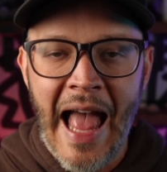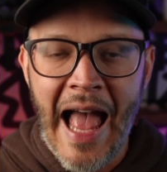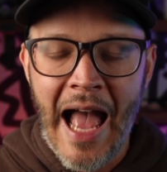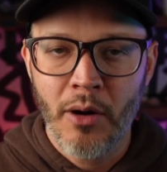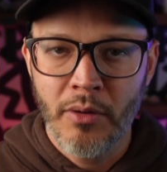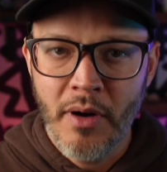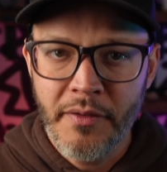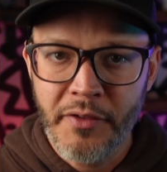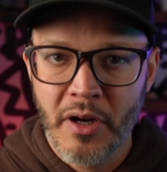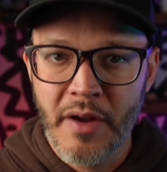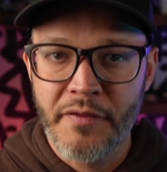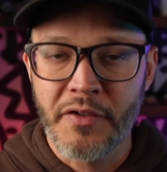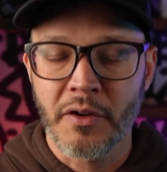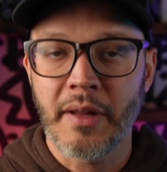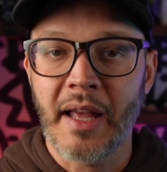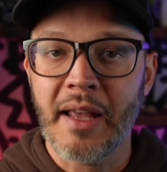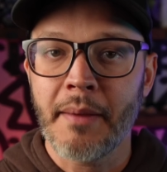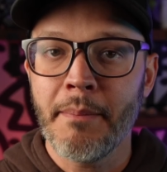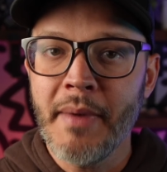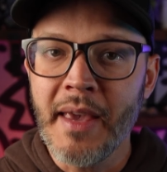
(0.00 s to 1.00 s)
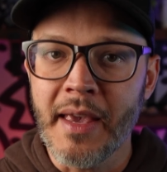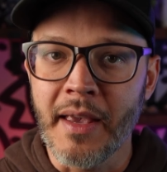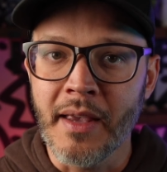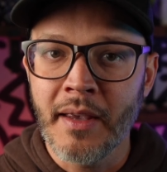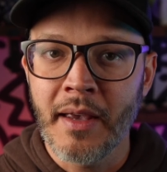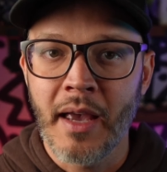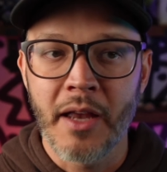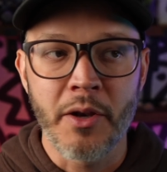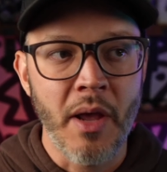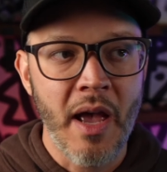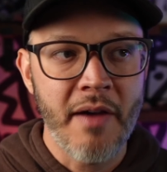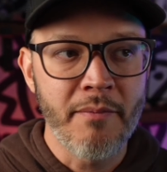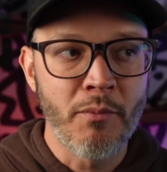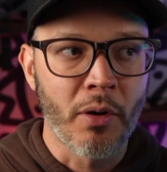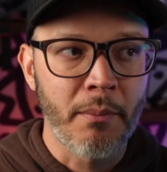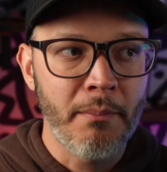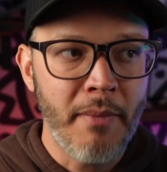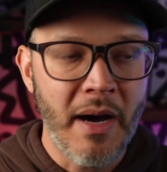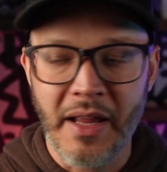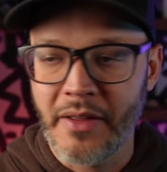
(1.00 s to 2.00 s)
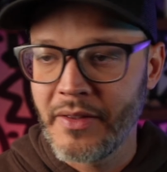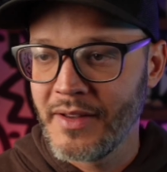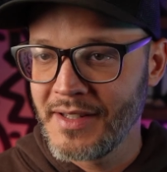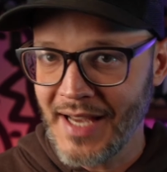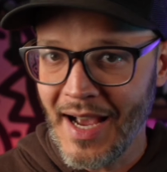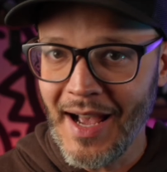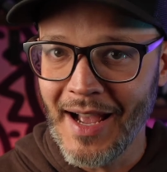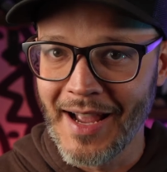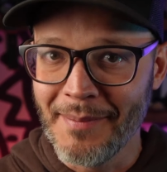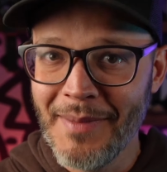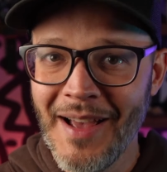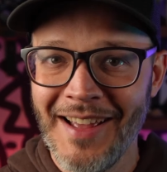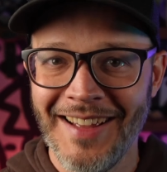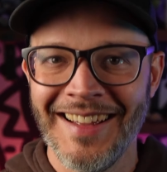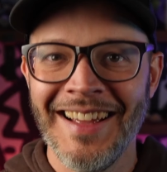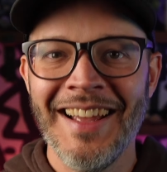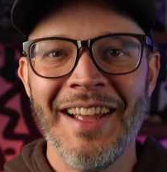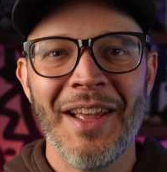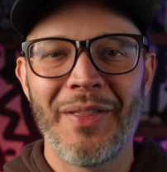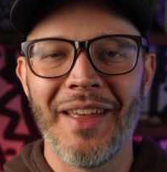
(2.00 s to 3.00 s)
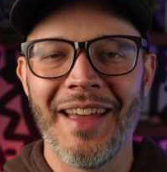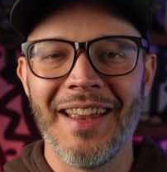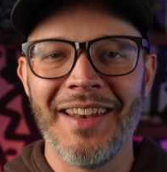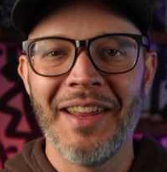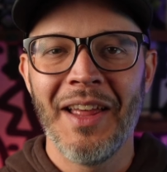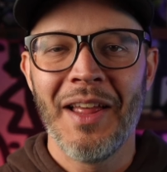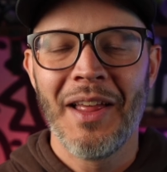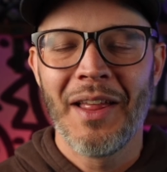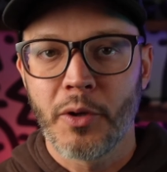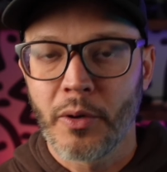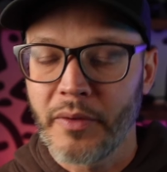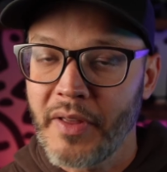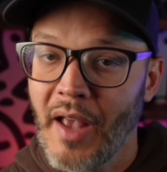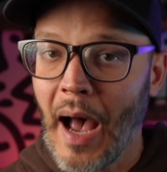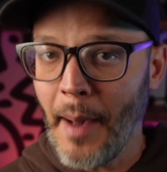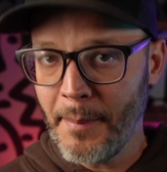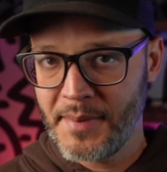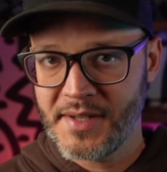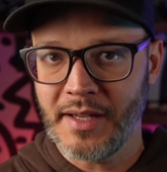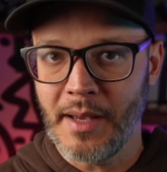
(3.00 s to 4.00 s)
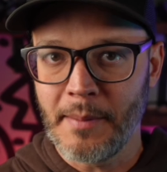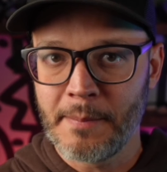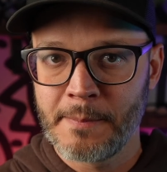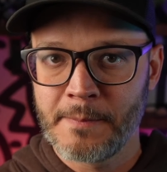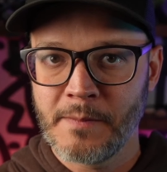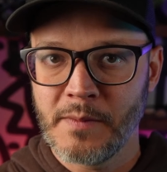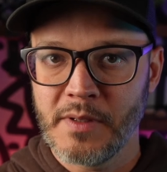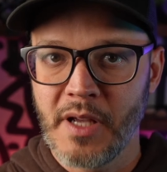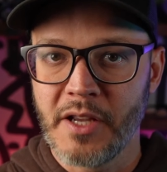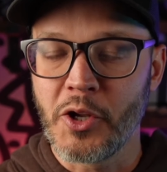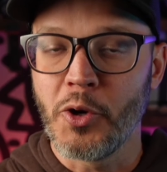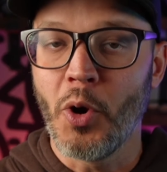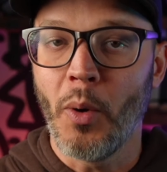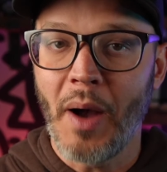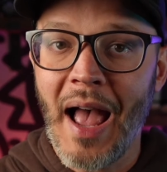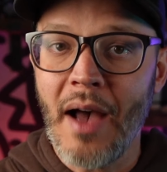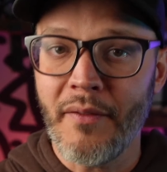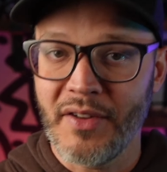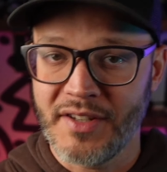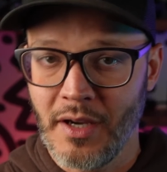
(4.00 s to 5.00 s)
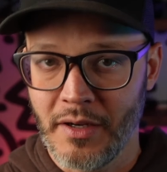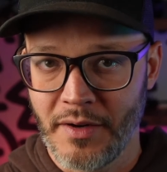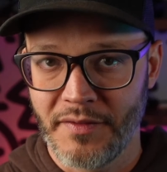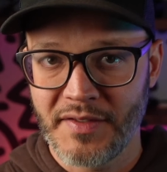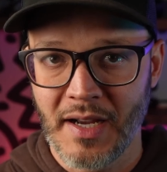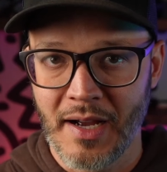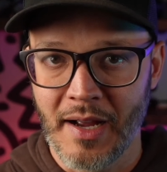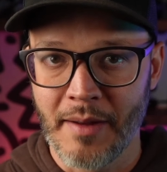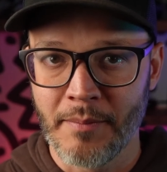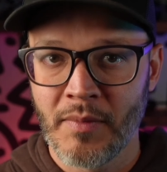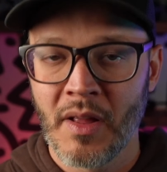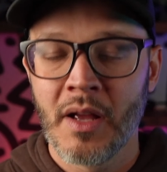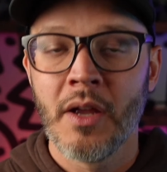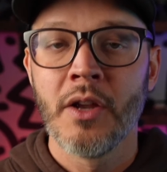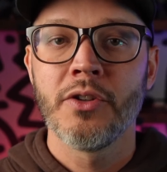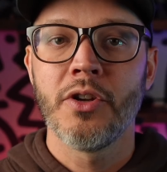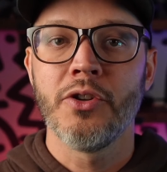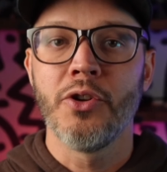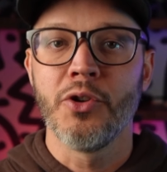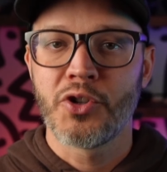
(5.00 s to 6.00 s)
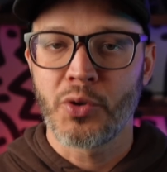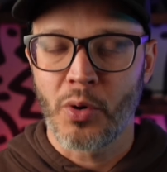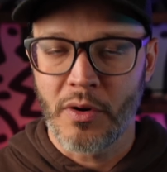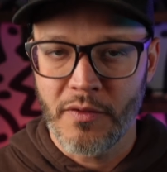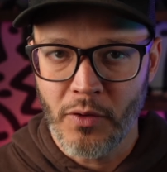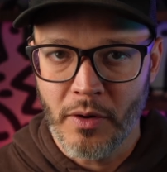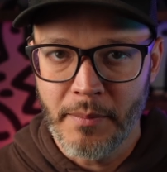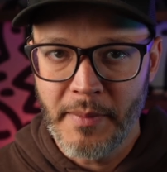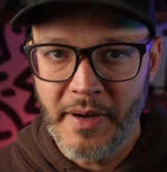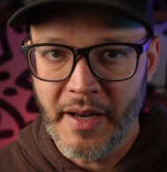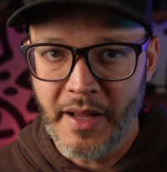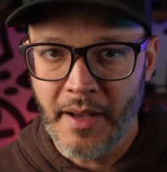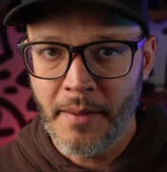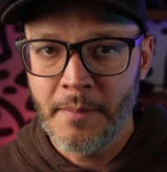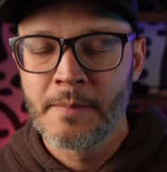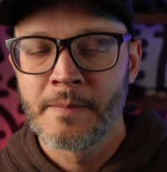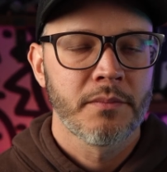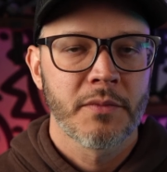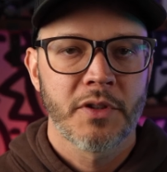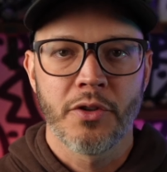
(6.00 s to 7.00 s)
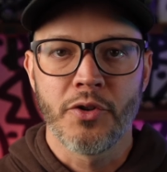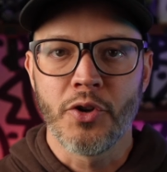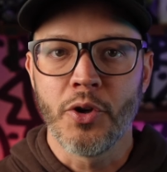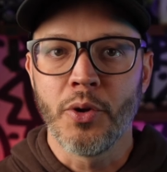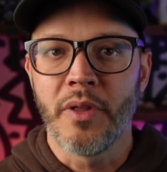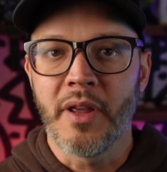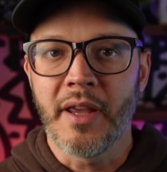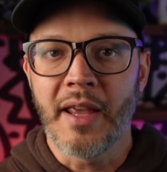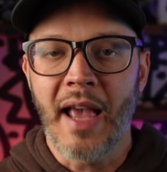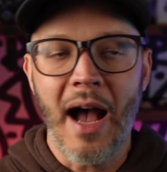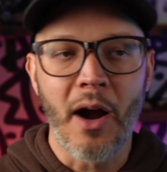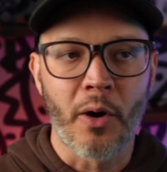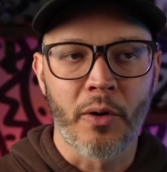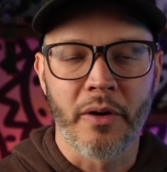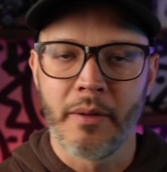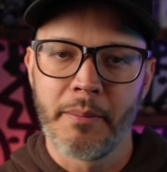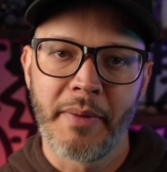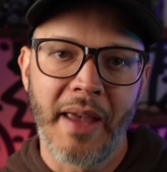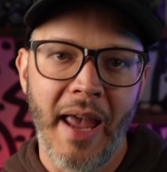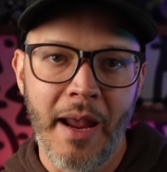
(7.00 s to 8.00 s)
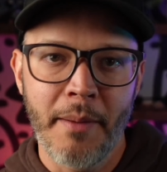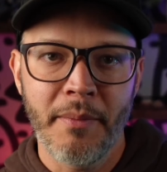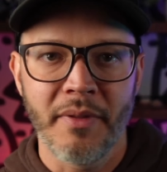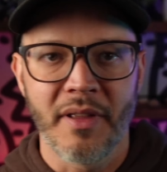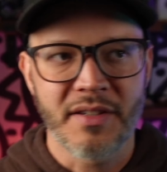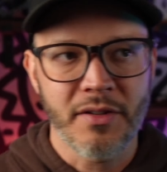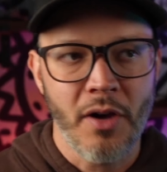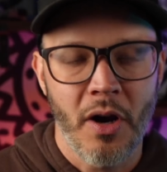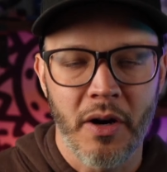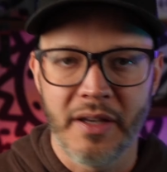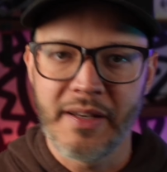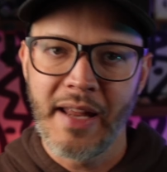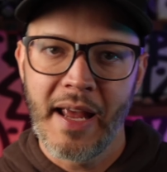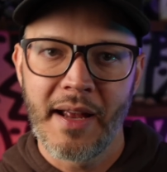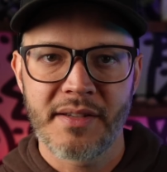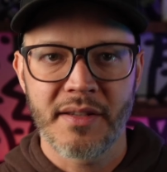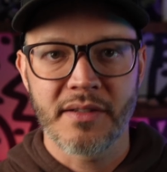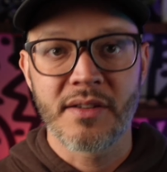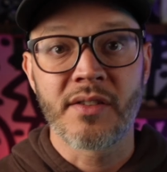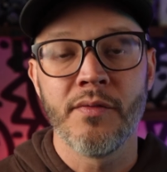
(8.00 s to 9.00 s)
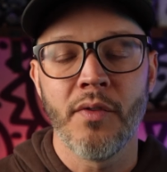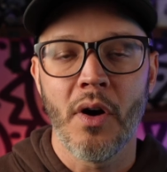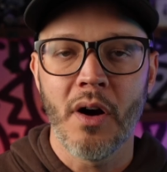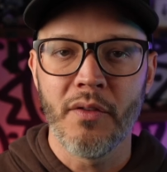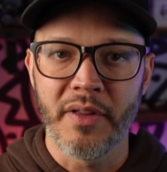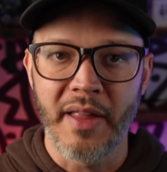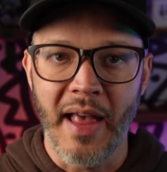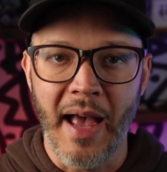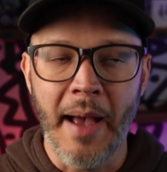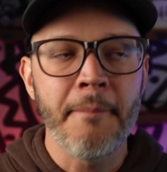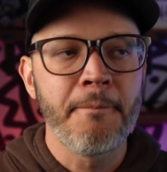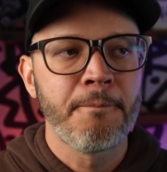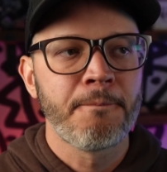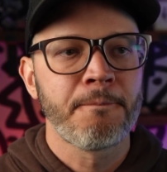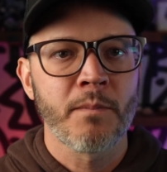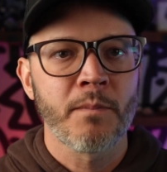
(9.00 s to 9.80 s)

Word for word: However, if you're like me and you have more money than time, then you're the opposite and you don't have a ton of time to do short form media, to do the algorithm game, the song and dance that's involved with that.